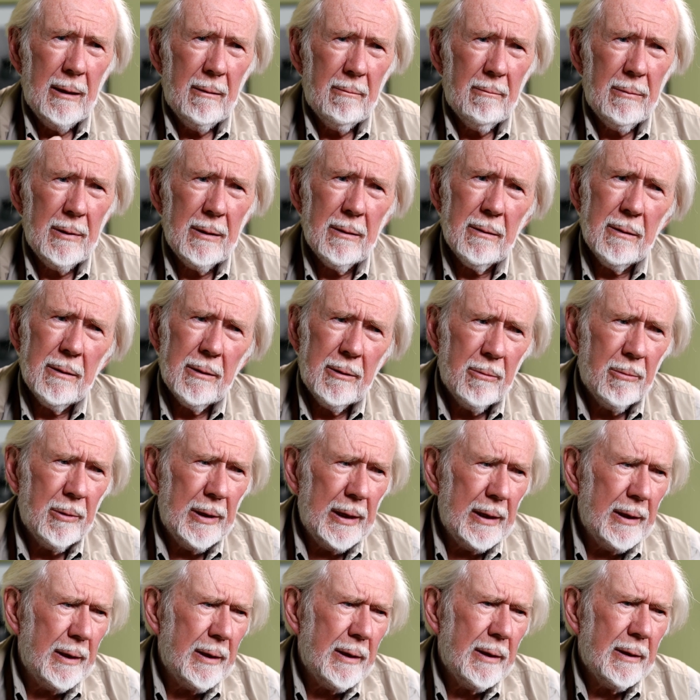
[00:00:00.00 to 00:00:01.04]
Well, in a
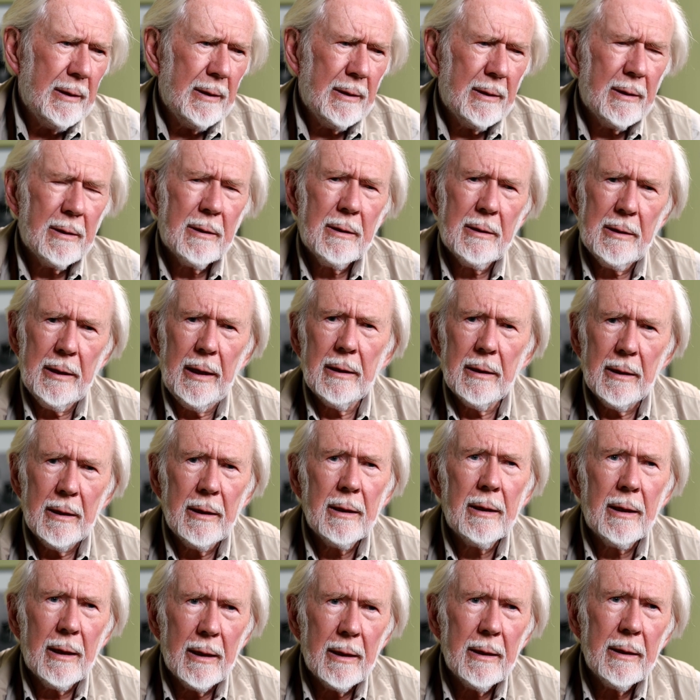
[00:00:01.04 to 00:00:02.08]
way, it's
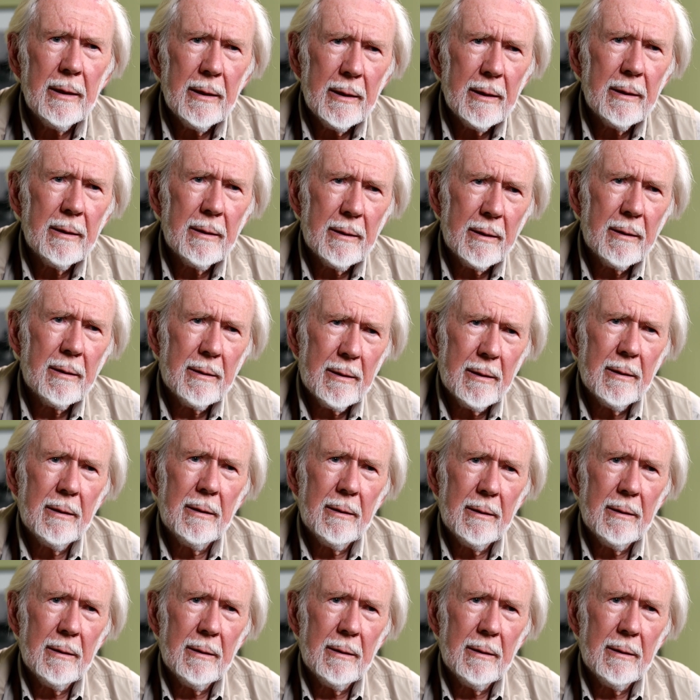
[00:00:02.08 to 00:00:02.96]
technically, it's